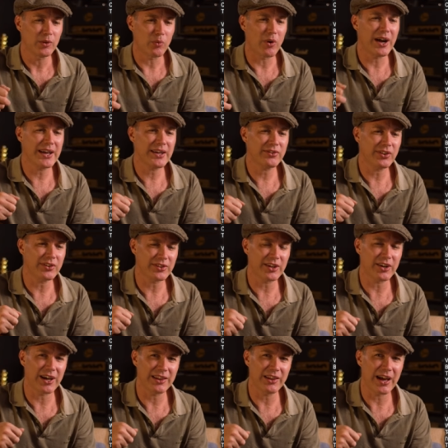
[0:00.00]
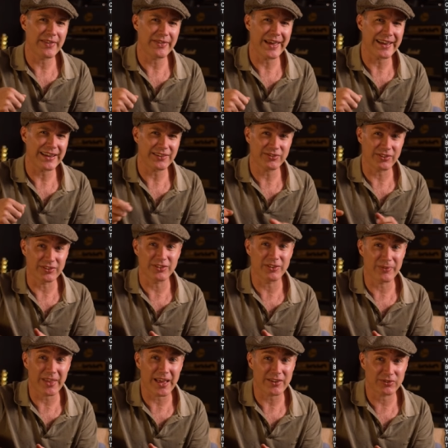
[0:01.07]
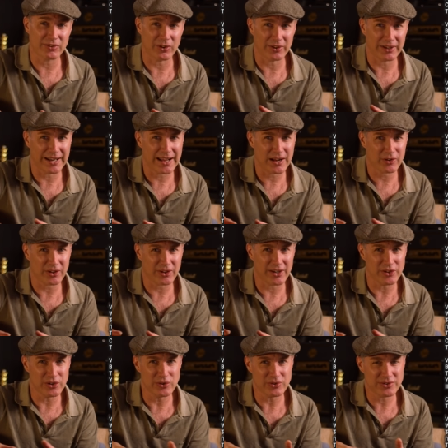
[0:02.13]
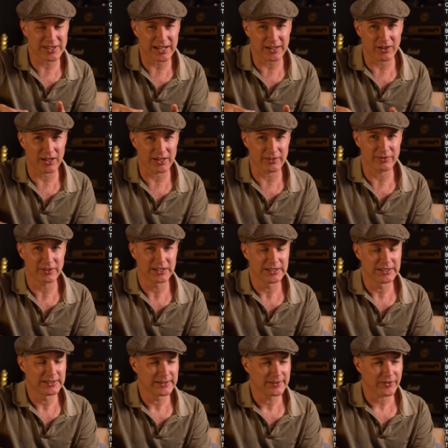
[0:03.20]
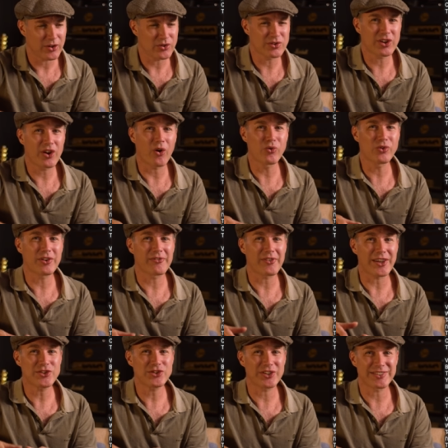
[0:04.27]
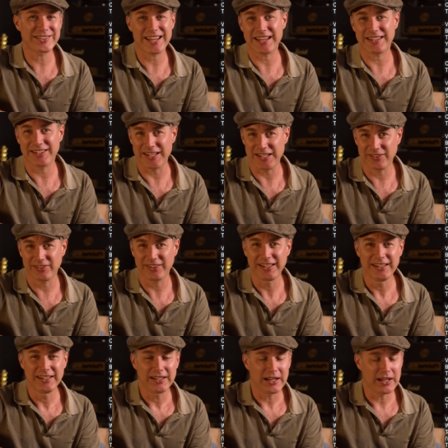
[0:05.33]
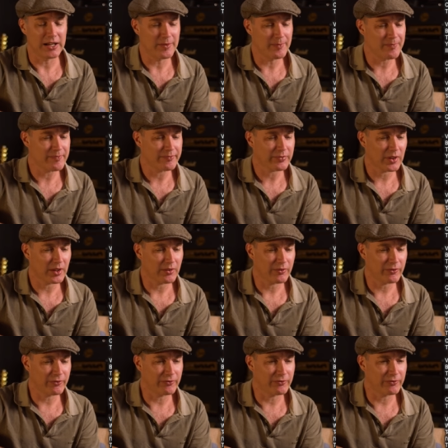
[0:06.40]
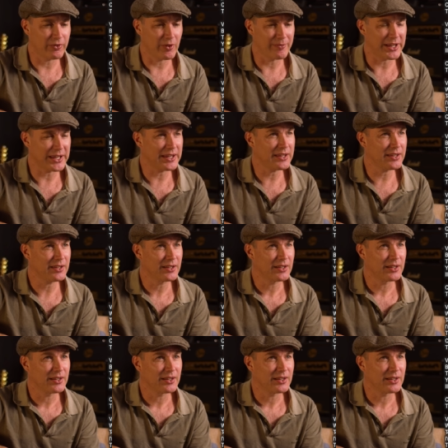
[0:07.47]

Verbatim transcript: why is it that I like that essence of that song and how can I use that kind of those cultivation techniques. Um, for me,